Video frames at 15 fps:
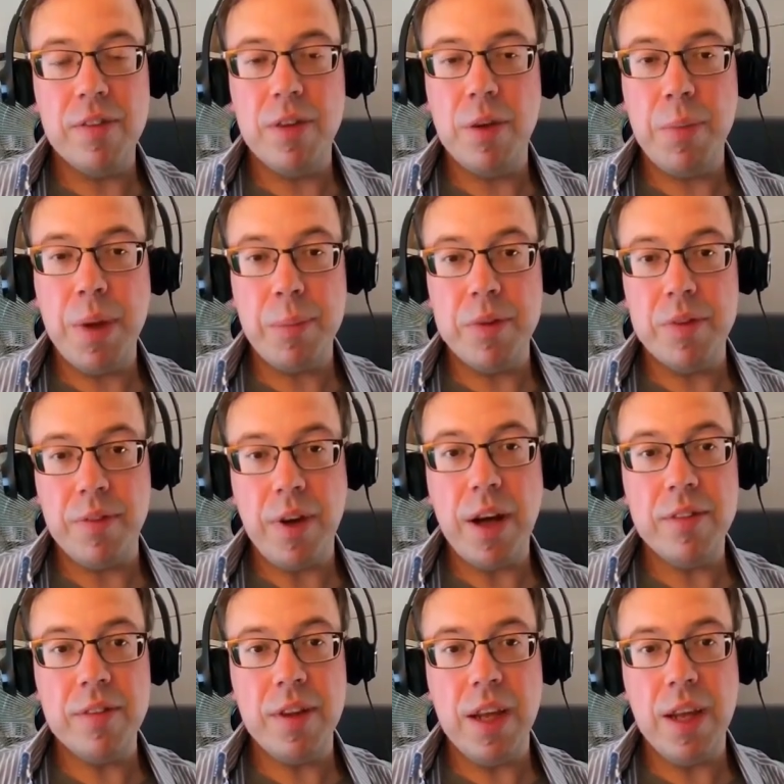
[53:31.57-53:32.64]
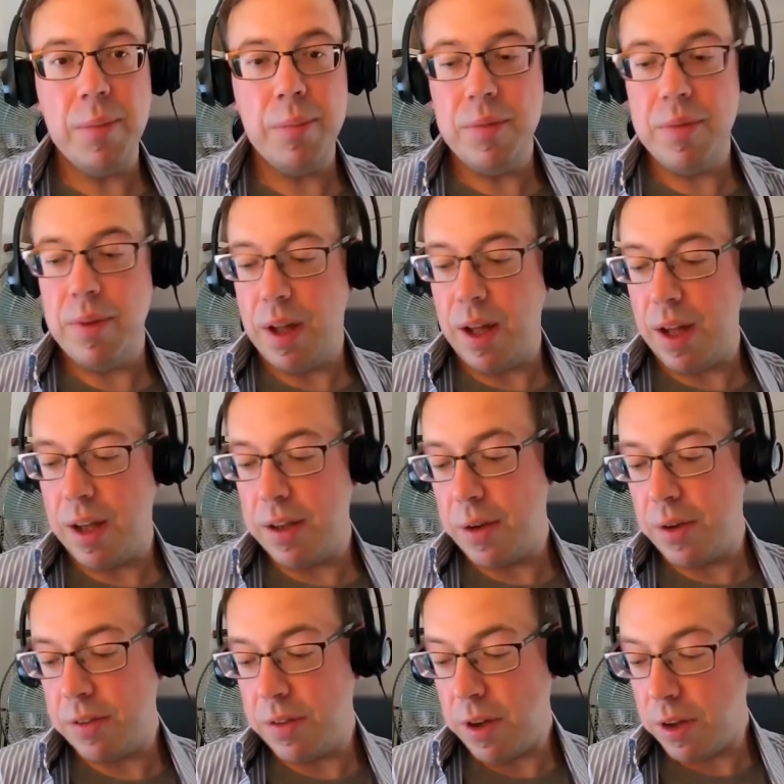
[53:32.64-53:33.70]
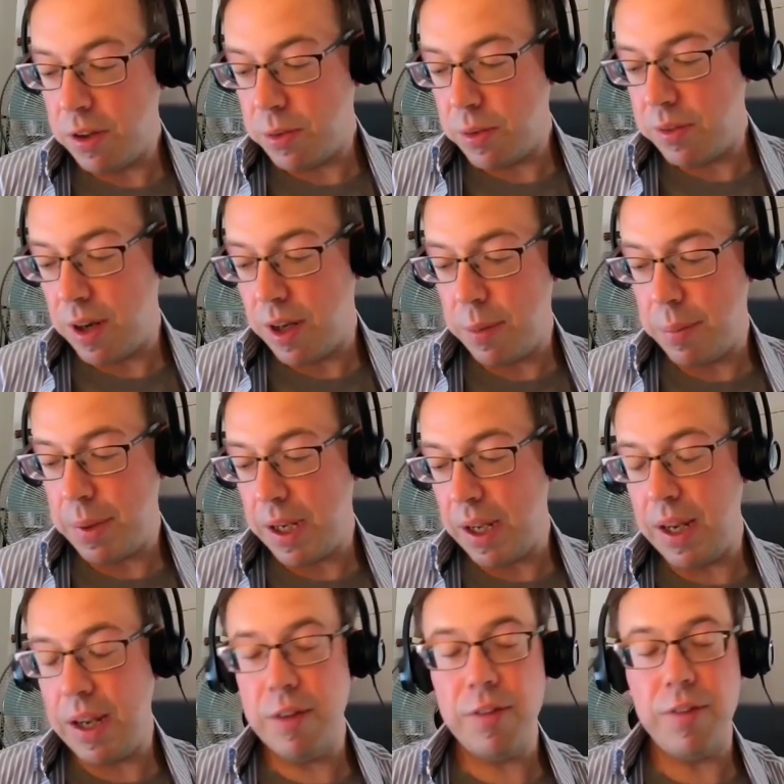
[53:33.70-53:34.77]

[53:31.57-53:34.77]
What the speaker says: So members of our team, Jonas Hirsch was there at the beginning,